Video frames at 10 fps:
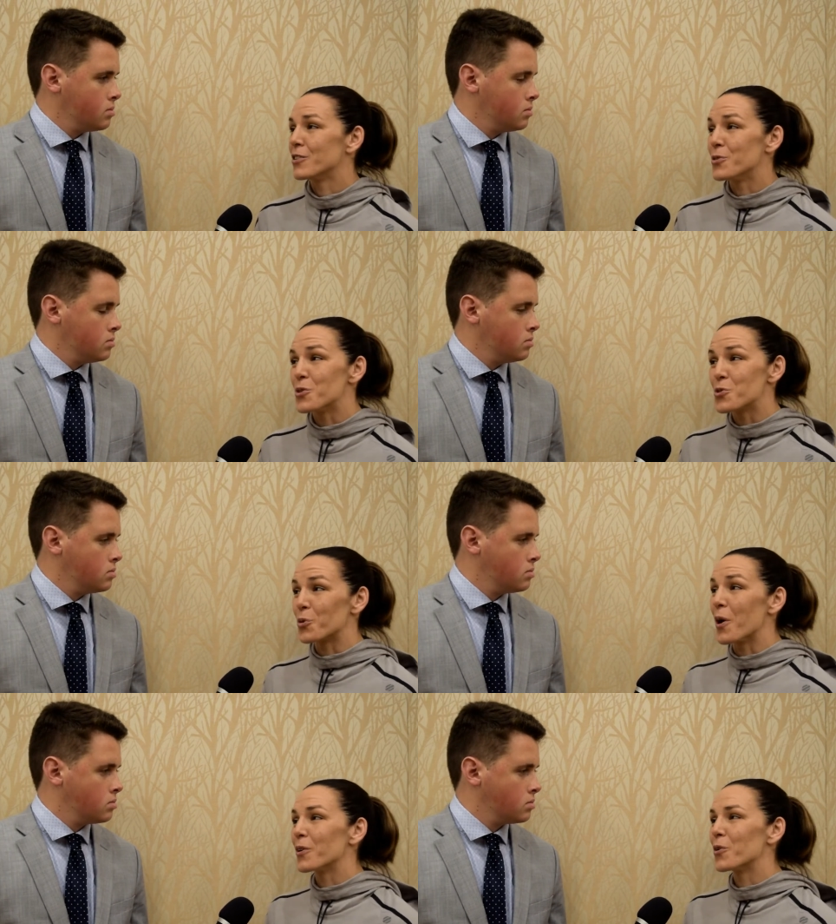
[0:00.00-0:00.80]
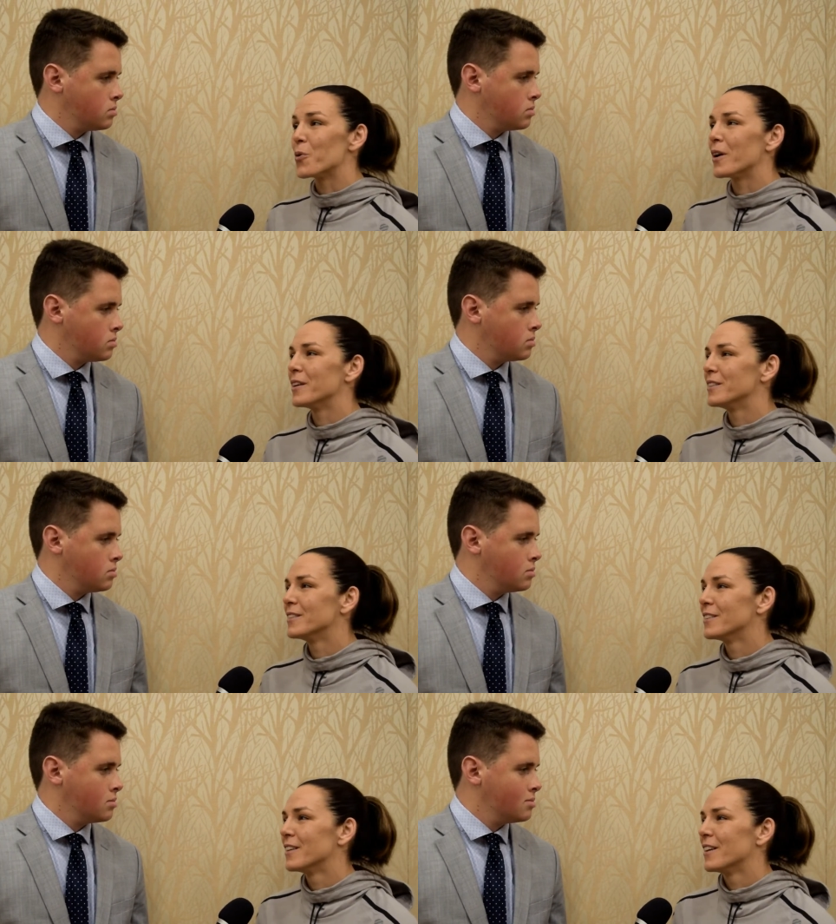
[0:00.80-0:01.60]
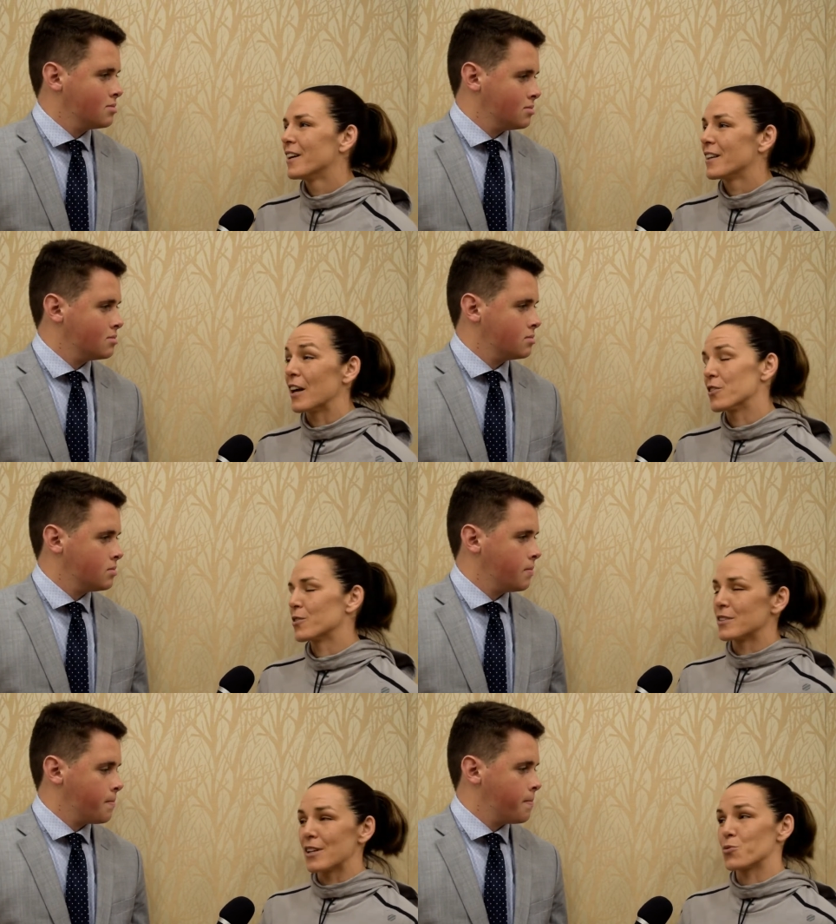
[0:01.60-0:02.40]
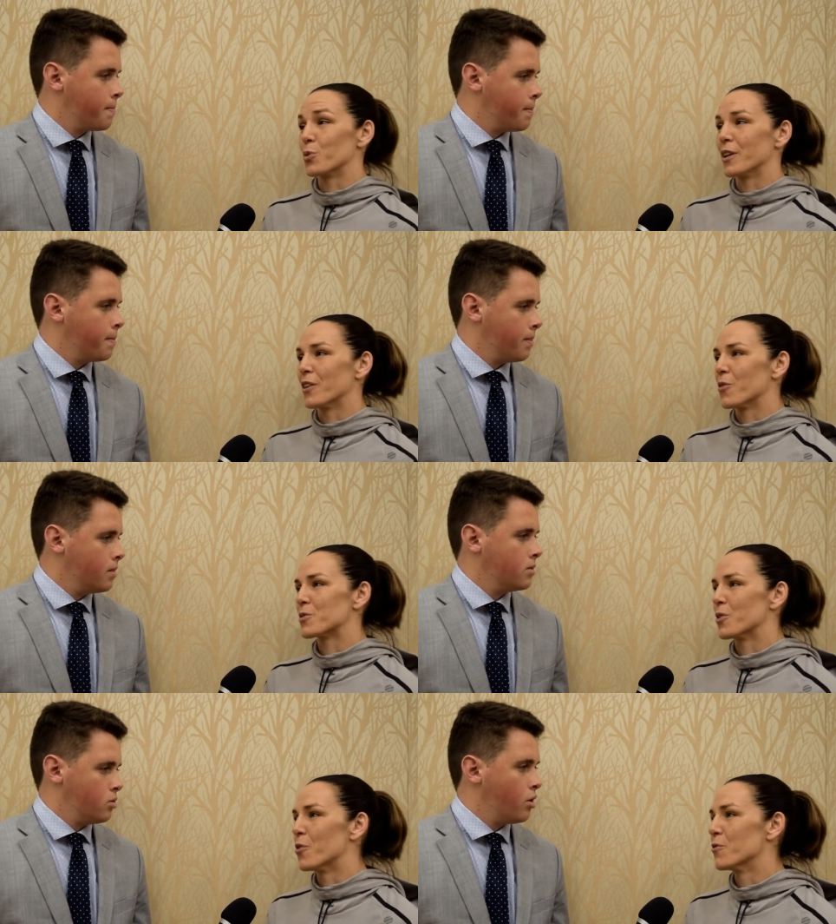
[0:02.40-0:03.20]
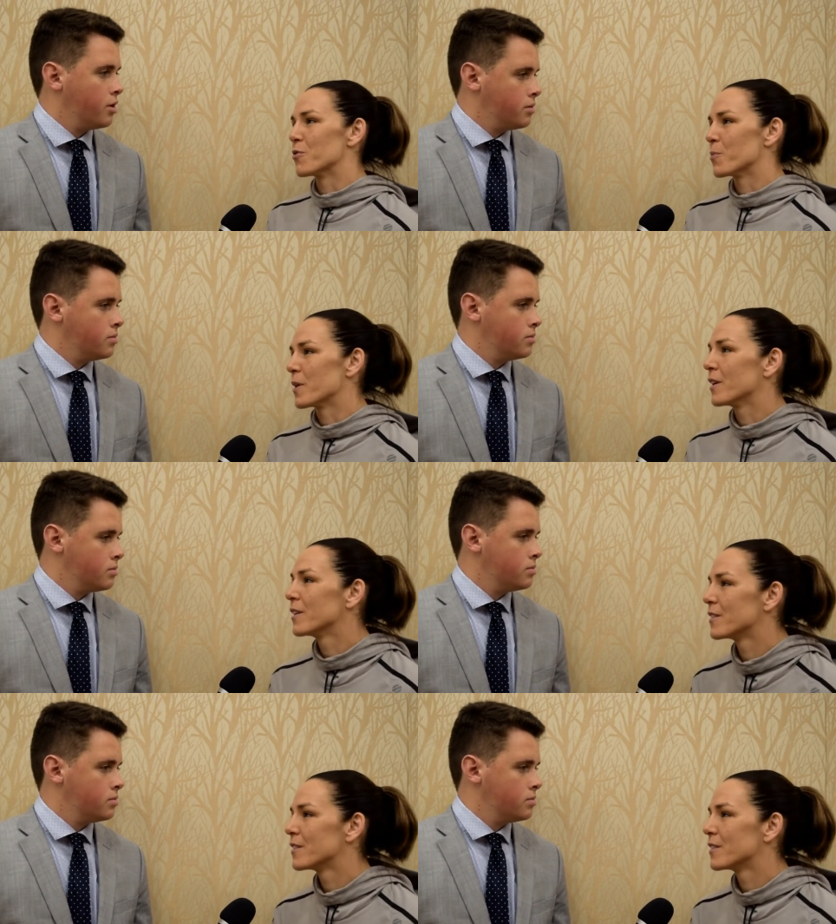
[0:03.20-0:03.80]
Speaker 1: do the Toronto one. That because that's really close to home right. for me.